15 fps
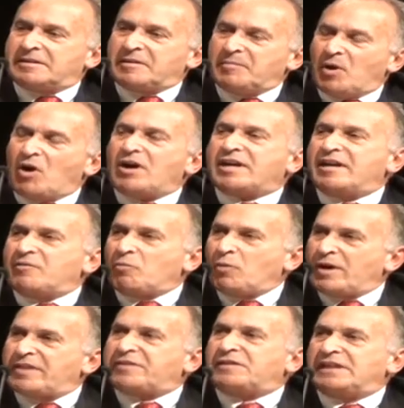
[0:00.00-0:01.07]
the market
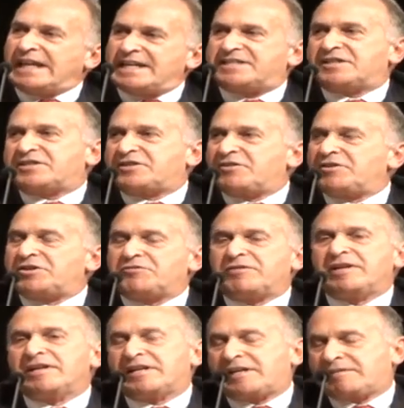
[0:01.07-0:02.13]
with LASIK
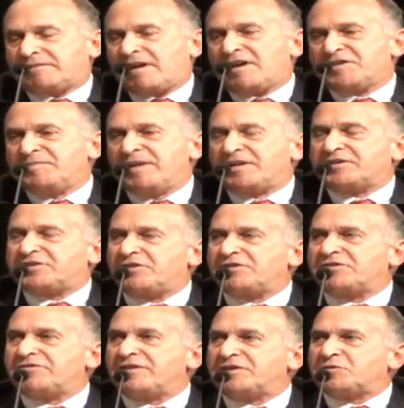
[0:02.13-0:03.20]
surgery and cosmetic
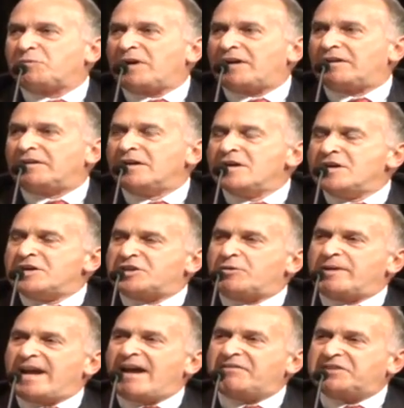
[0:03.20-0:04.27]
surgery as well. So
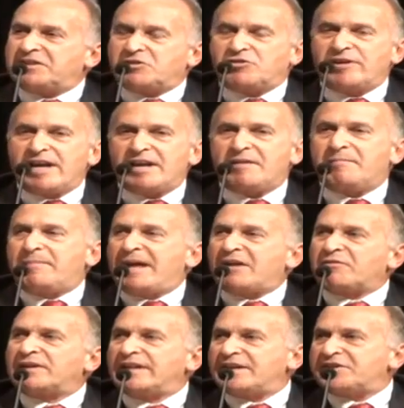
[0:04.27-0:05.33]
we have to create a
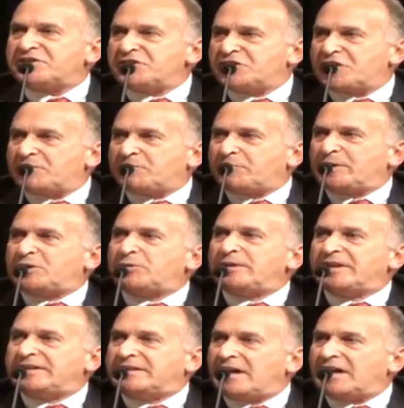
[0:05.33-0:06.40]
better relationship
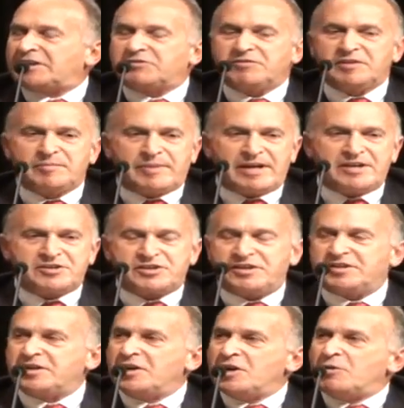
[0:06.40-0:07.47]
between the doctor and the
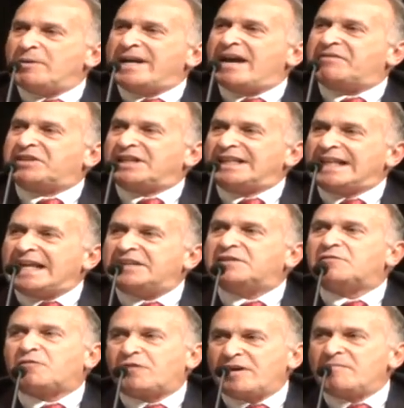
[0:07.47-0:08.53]
patient. We have to let
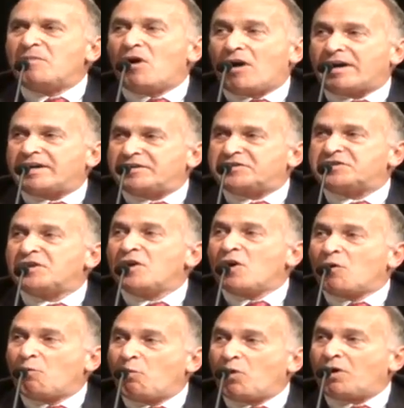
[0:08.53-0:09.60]
the free markets
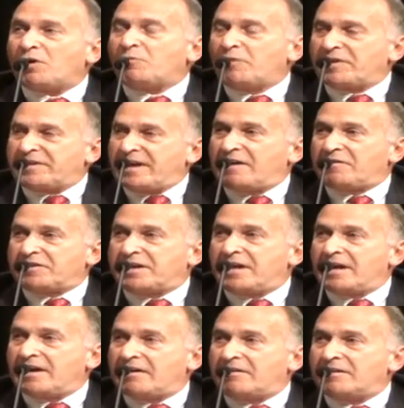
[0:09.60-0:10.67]
work with
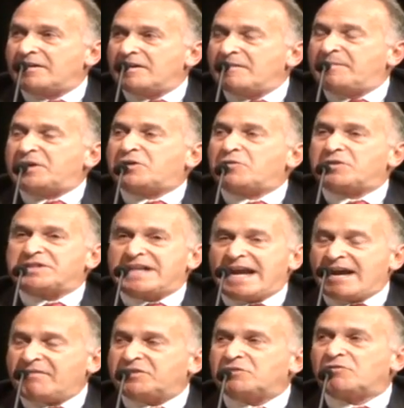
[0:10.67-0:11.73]
healthcare, because
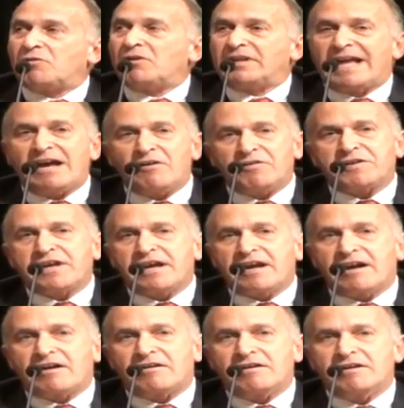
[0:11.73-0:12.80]
after all,
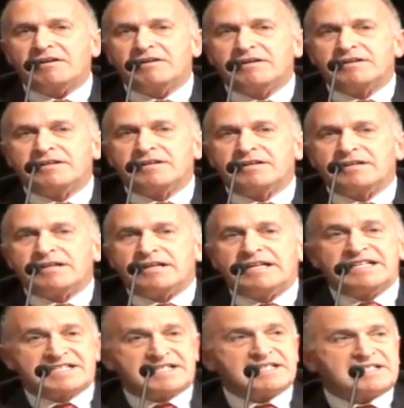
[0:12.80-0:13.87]
healthcare
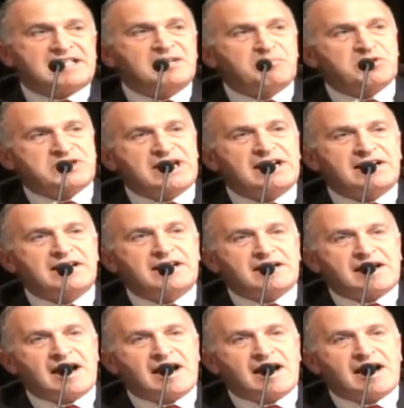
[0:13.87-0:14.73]
is 16% of the